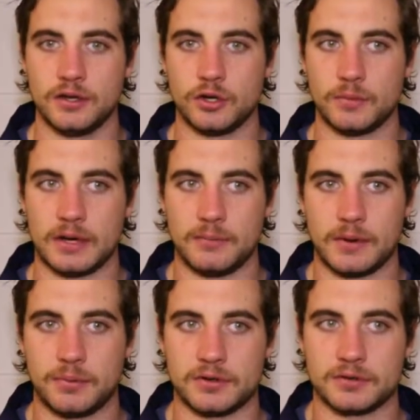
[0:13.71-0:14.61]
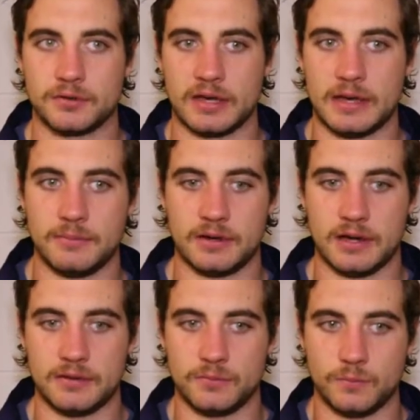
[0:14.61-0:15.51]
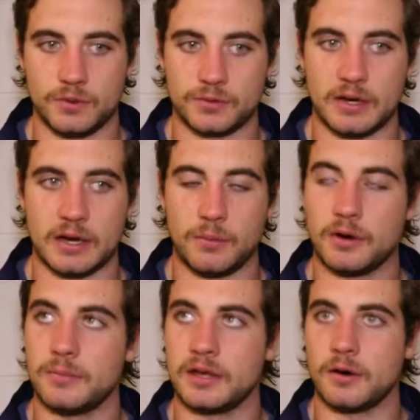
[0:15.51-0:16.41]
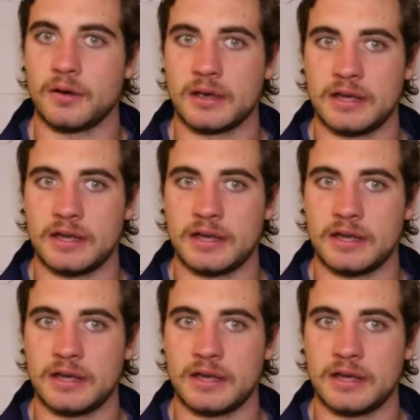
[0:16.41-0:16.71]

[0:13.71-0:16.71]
you know, my personal game and which way I want to be going.